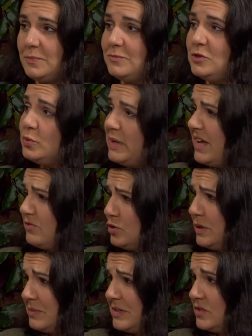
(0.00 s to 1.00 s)
Do we have
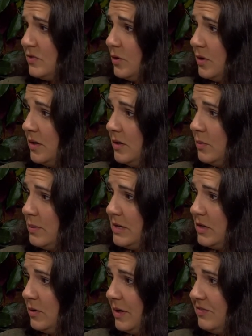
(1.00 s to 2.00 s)
treatments for
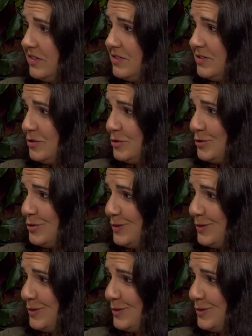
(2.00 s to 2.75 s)
women who have these issues?